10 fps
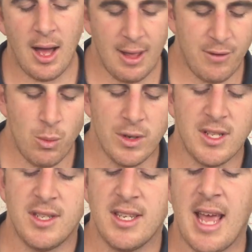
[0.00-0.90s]
If you
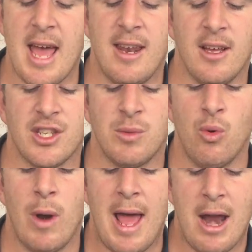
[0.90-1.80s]
wanted to get in a
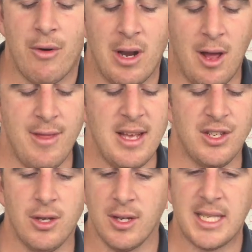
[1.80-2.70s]
smaller area like
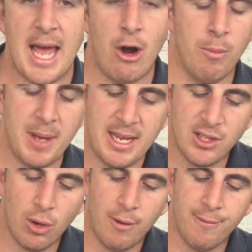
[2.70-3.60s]
this, you could tear a
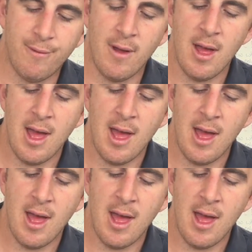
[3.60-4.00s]
piece off